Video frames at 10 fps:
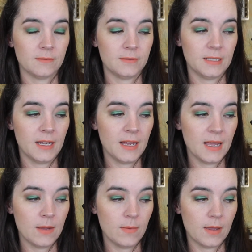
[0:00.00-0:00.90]
of
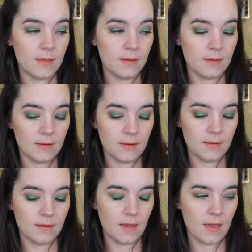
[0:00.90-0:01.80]
Time, and this
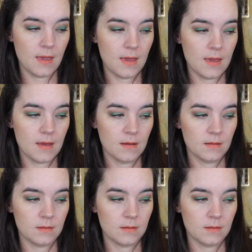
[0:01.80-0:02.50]
is a